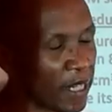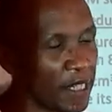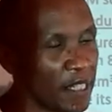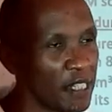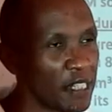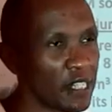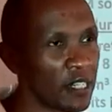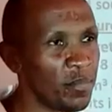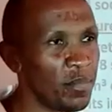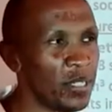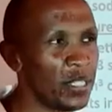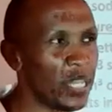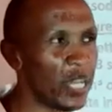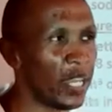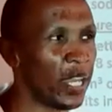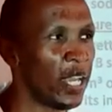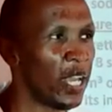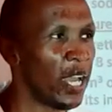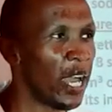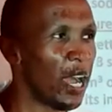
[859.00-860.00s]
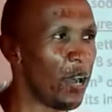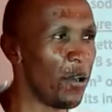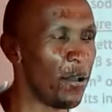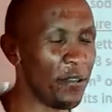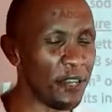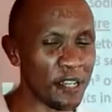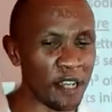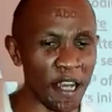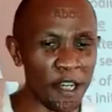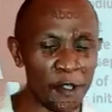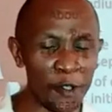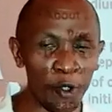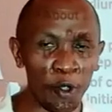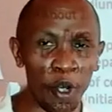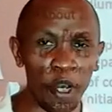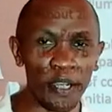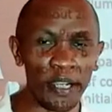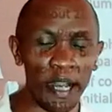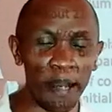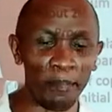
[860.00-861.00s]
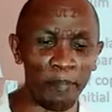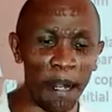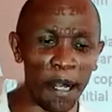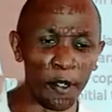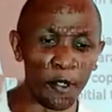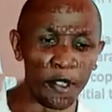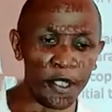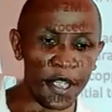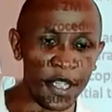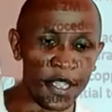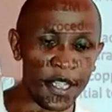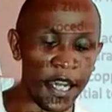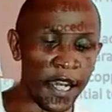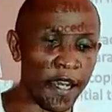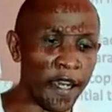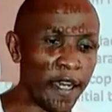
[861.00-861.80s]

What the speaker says: can easily be done. How are you going to go about it?